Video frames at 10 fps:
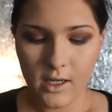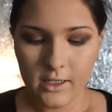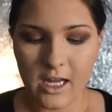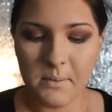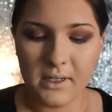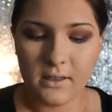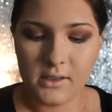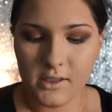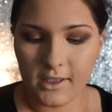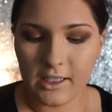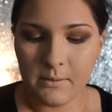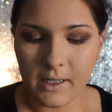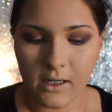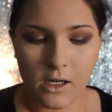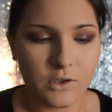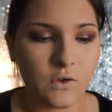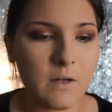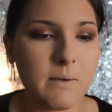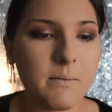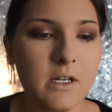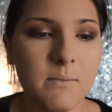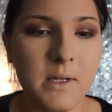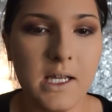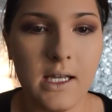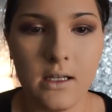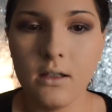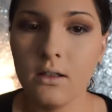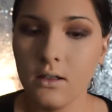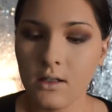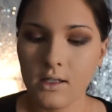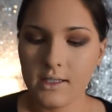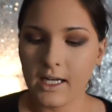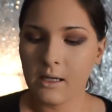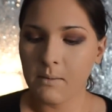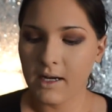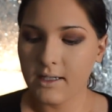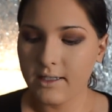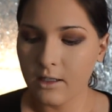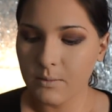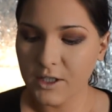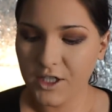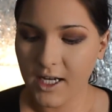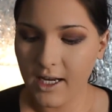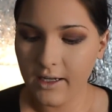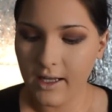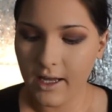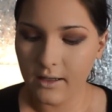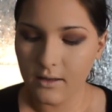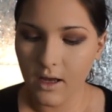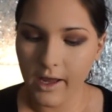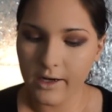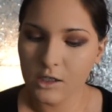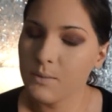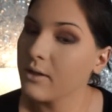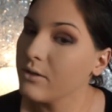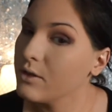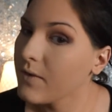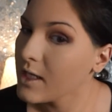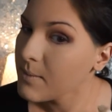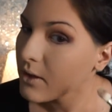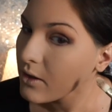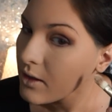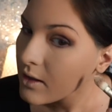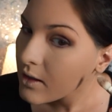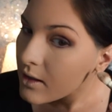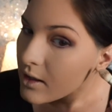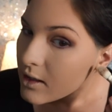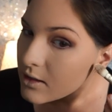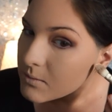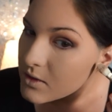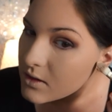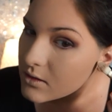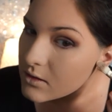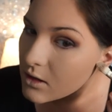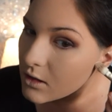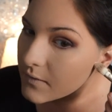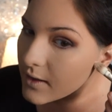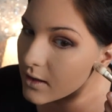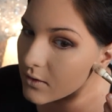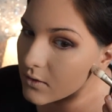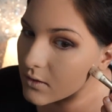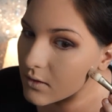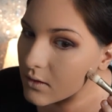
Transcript: Now I'm going to clean my contour up, I'm going to be taking my concealer brush again in that Airspun Loose Face Powder. I'm just going to carve out